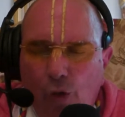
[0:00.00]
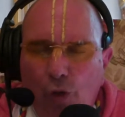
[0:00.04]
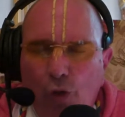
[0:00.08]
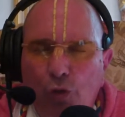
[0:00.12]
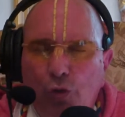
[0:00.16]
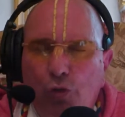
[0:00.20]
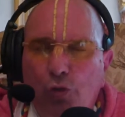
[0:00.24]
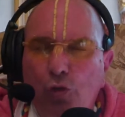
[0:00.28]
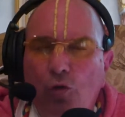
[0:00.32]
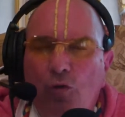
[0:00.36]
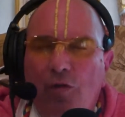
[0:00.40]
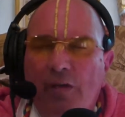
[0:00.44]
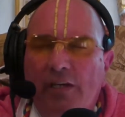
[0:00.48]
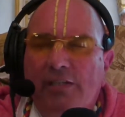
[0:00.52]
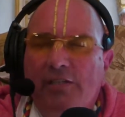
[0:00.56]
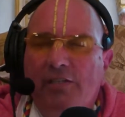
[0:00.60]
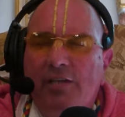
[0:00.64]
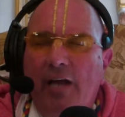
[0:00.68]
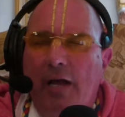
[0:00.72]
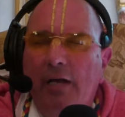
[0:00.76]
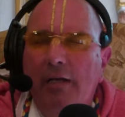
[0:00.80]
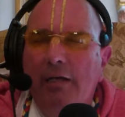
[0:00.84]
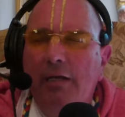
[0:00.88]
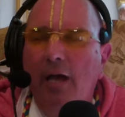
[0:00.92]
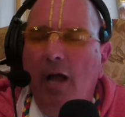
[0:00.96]
to the
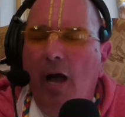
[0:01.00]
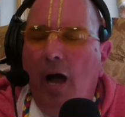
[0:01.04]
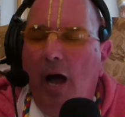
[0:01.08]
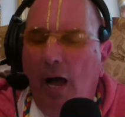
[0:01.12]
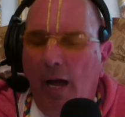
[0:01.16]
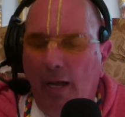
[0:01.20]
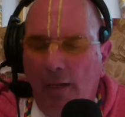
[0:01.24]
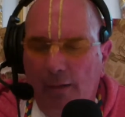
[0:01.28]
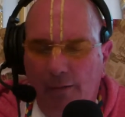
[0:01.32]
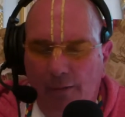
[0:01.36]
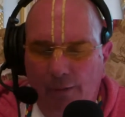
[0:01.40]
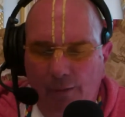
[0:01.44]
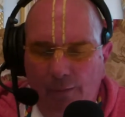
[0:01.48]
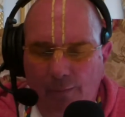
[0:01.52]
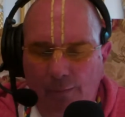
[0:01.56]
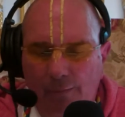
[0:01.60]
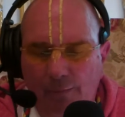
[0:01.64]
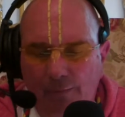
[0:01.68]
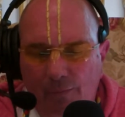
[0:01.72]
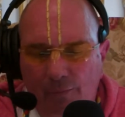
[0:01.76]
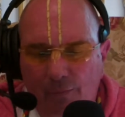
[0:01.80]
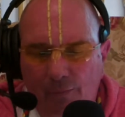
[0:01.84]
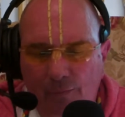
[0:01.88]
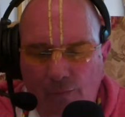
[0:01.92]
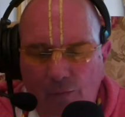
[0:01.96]
sun god,
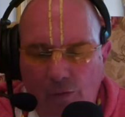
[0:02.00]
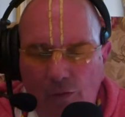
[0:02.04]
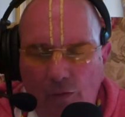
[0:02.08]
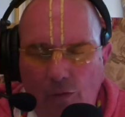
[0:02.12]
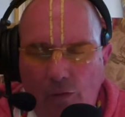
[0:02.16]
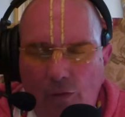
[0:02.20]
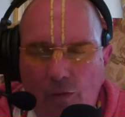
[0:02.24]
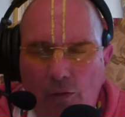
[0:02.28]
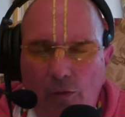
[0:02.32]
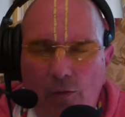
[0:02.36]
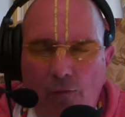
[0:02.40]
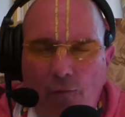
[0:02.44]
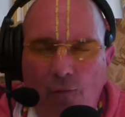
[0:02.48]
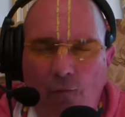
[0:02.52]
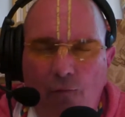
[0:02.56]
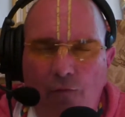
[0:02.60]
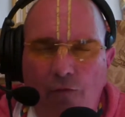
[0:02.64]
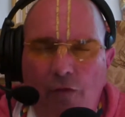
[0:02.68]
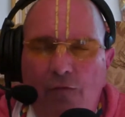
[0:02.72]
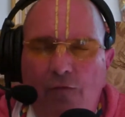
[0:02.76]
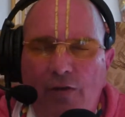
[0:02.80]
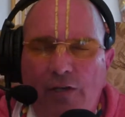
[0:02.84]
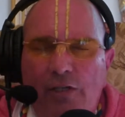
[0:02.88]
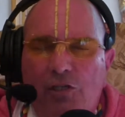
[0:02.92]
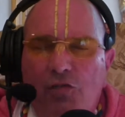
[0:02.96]

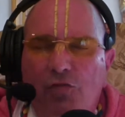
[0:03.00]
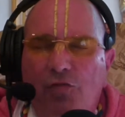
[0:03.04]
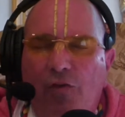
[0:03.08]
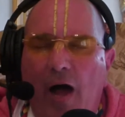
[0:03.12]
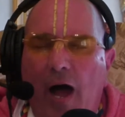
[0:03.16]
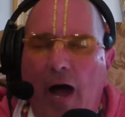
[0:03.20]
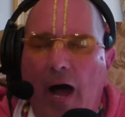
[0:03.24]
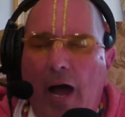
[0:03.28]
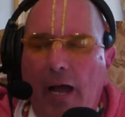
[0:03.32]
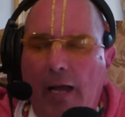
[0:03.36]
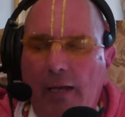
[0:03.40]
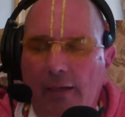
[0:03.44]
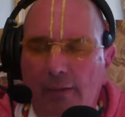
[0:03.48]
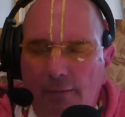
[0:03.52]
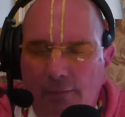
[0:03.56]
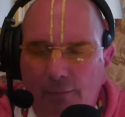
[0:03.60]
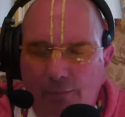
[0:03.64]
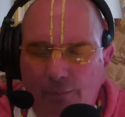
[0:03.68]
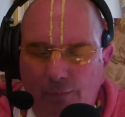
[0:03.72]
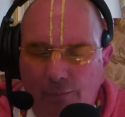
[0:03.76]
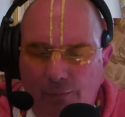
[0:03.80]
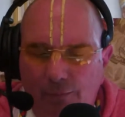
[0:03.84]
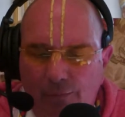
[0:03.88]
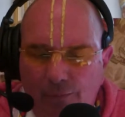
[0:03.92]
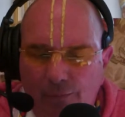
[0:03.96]
Vivasvan,
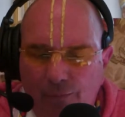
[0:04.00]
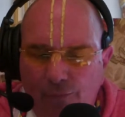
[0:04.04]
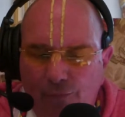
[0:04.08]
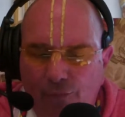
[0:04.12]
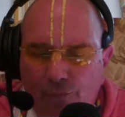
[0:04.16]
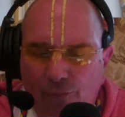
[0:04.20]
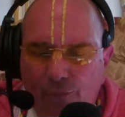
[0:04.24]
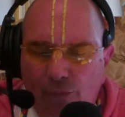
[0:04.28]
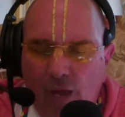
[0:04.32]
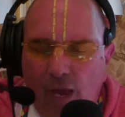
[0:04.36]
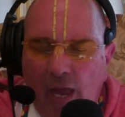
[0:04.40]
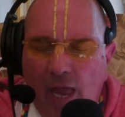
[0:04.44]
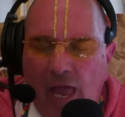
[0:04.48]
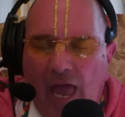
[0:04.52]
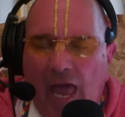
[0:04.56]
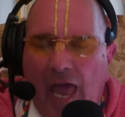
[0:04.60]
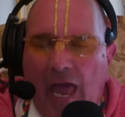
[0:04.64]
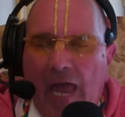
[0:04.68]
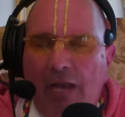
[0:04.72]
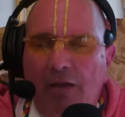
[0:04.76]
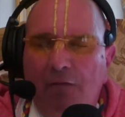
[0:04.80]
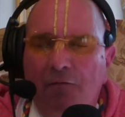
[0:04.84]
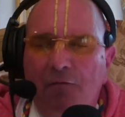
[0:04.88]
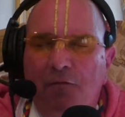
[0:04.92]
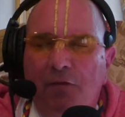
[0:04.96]

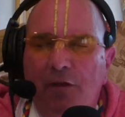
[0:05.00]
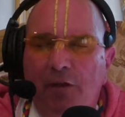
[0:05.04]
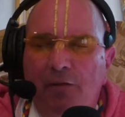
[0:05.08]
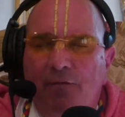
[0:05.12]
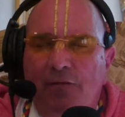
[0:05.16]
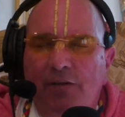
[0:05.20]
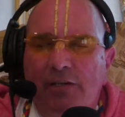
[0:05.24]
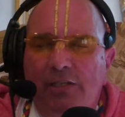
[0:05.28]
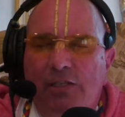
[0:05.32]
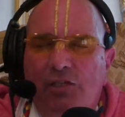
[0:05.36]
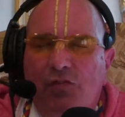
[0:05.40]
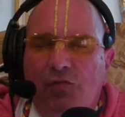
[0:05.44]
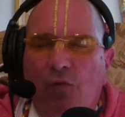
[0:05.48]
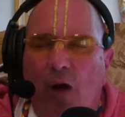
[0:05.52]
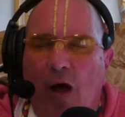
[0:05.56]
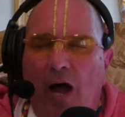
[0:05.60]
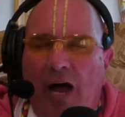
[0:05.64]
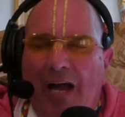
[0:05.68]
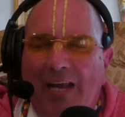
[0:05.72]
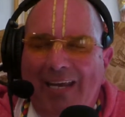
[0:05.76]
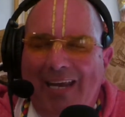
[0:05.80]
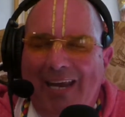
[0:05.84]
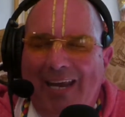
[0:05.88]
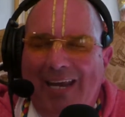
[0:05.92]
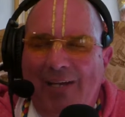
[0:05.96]
and
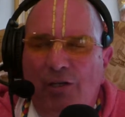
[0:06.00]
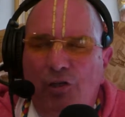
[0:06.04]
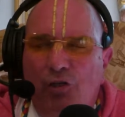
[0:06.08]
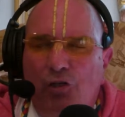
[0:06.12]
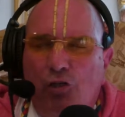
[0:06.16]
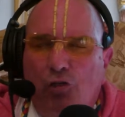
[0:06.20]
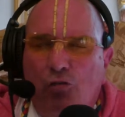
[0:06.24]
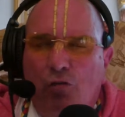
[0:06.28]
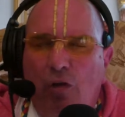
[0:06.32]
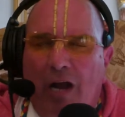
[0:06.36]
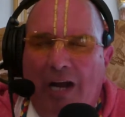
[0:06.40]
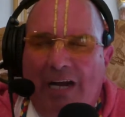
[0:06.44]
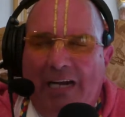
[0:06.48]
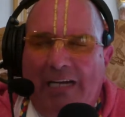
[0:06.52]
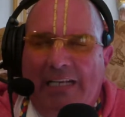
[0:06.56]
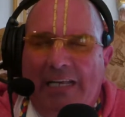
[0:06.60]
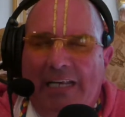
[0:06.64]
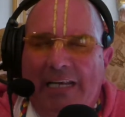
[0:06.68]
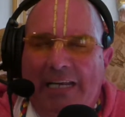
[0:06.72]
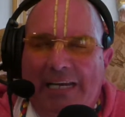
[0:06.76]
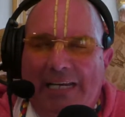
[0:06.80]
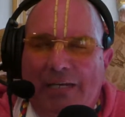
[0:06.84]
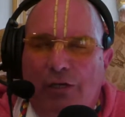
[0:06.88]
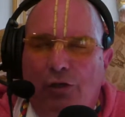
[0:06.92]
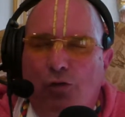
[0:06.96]
Vivasvan
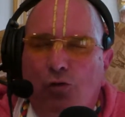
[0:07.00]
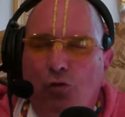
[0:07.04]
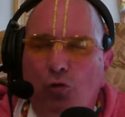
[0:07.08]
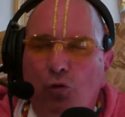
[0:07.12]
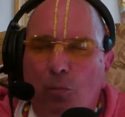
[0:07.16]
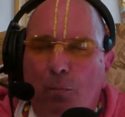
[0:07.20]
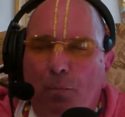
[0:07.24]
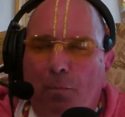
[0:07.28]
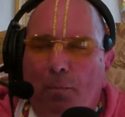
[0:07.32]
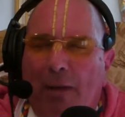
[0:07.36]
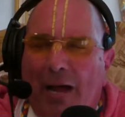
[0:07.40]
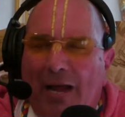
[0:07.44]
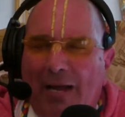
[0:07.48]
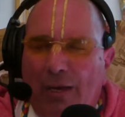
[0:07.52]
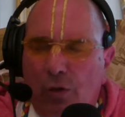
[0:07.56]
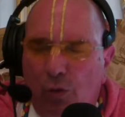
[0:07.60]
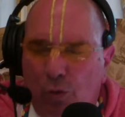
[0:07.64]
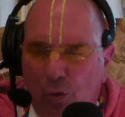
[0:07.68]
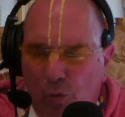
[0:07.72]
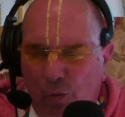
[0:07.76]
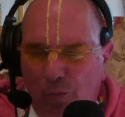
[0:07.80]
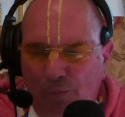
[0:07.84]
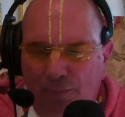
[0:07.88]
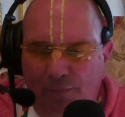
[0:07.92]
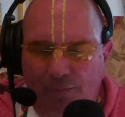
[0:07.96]
instructed it to
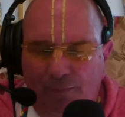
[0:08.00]
Manu,